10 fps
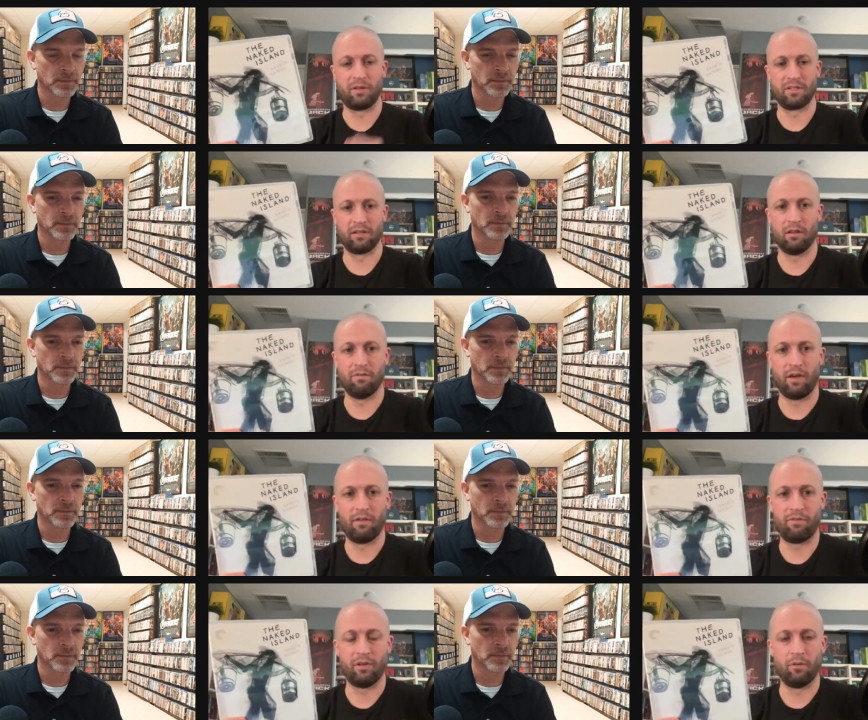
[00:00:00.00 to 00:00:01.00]
Speaker 1: because I love
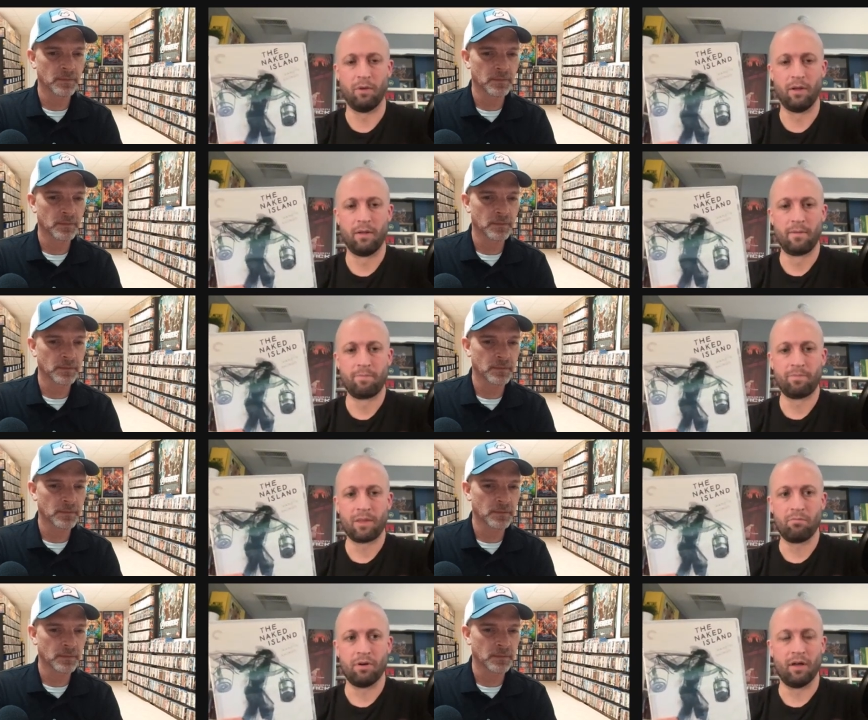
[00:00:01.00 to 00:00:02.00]
that film.
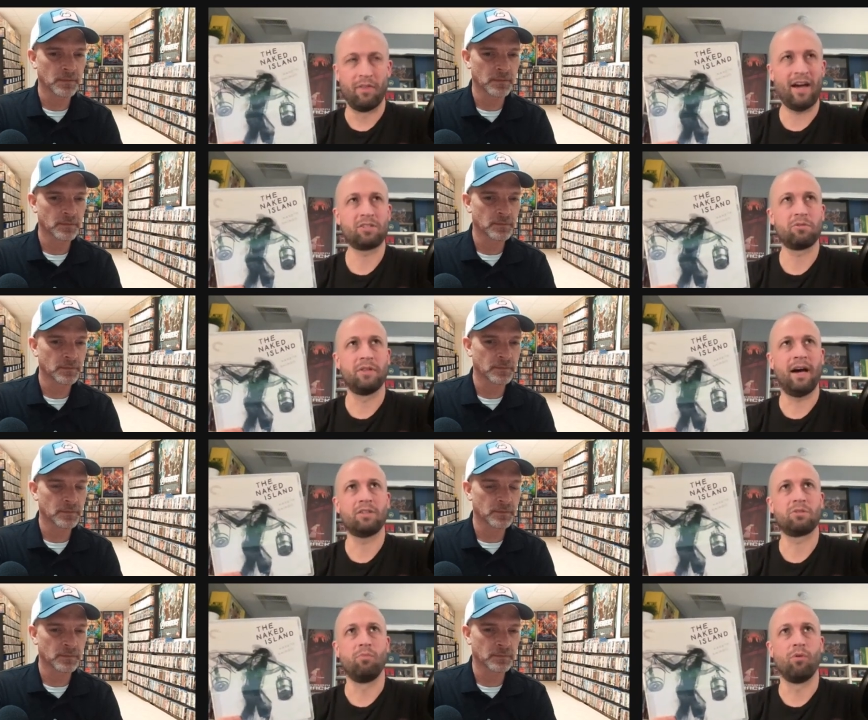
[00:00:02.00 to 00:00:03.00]
But that's
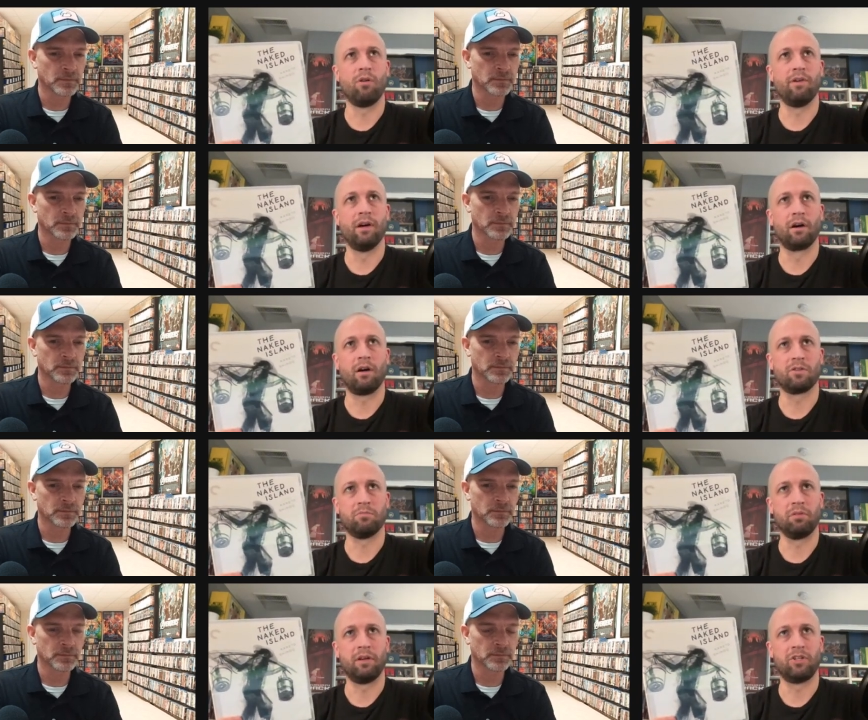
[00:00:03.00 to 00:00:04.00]
that's more of a
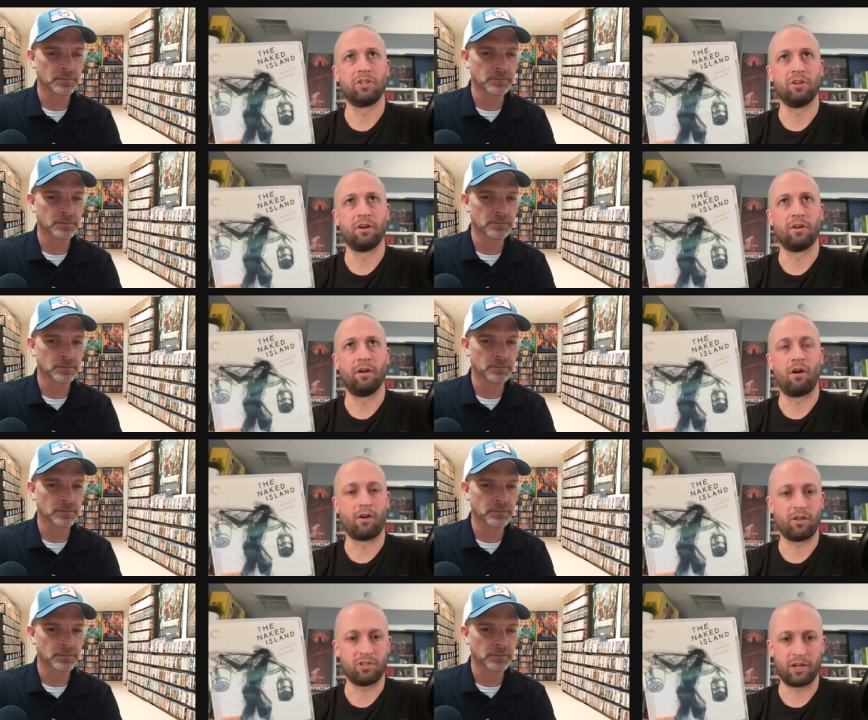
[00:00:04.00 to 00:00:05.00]
contemplation on
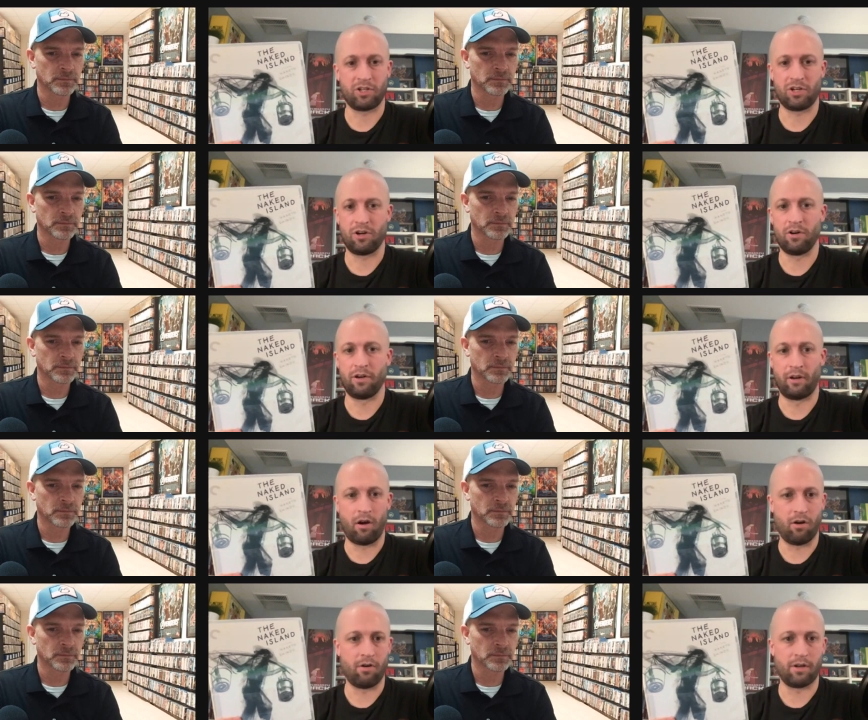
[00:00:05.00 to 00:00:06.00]
architecture and
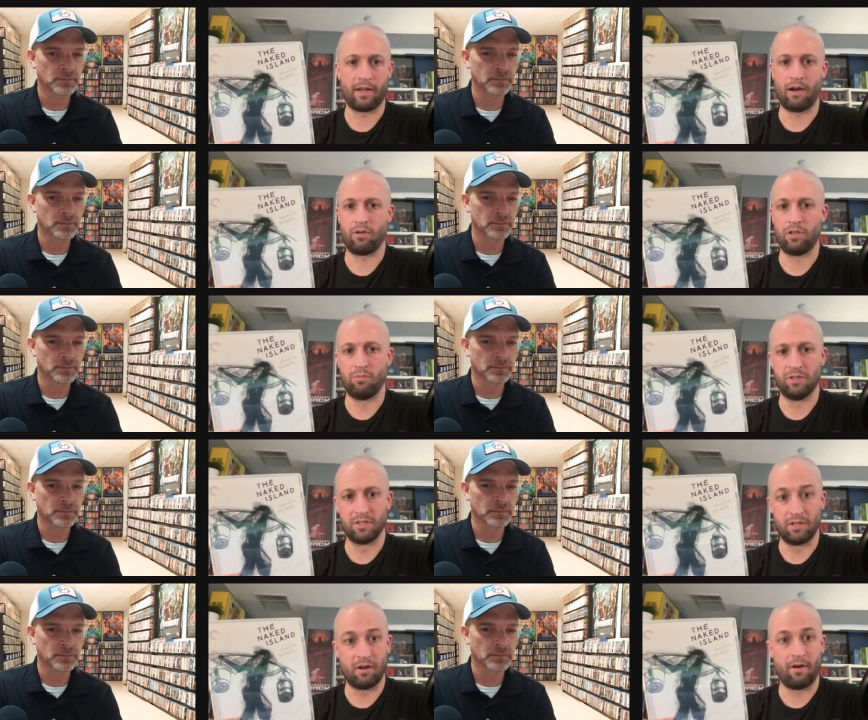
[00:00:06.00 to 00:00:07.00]
art and how
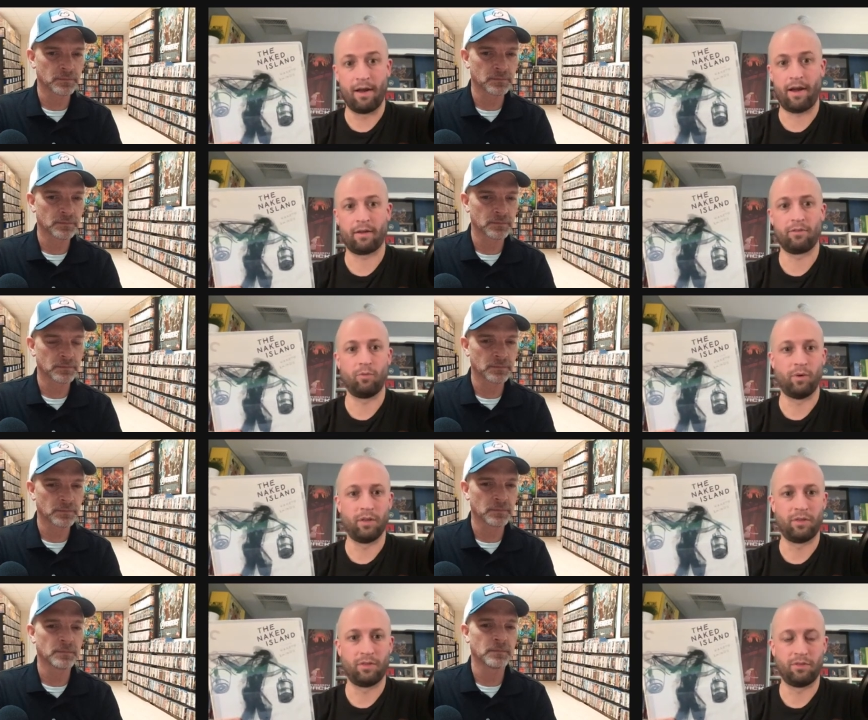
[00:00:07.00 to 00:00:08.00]
humans interact with